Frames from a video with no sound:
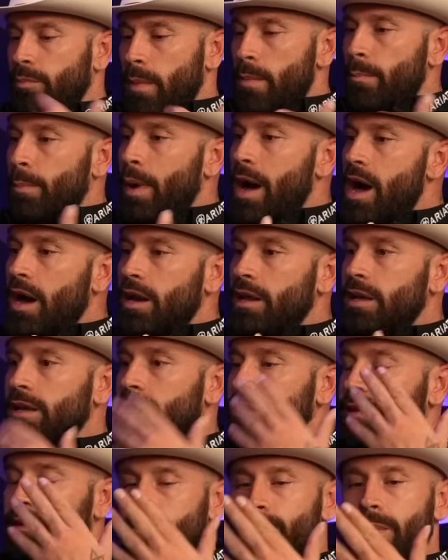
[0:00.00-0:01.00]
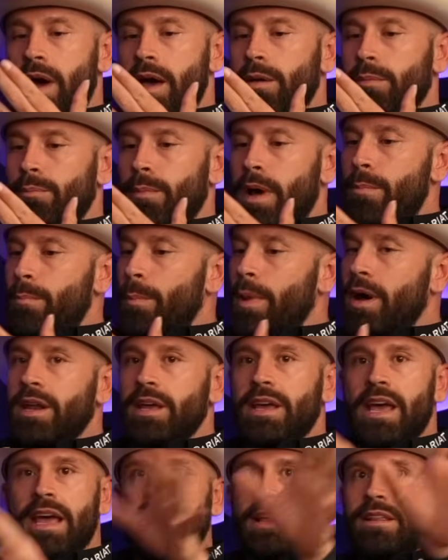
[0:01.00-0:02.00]
my body, my
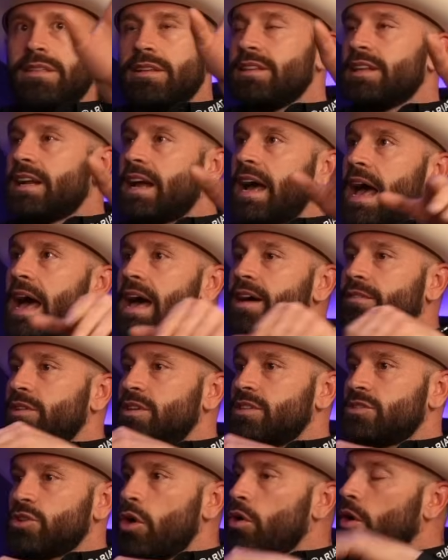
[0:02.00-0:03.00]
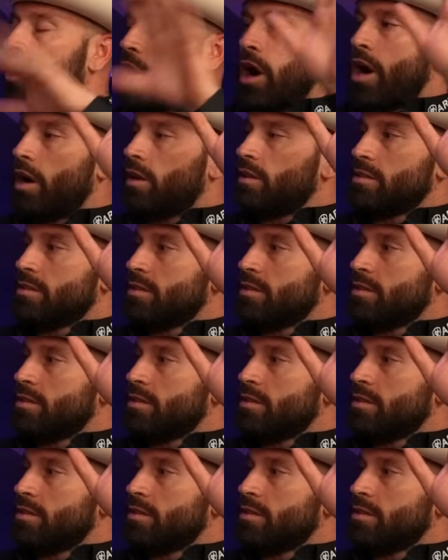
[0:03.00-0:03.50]
money, anything that I have, it's all gone.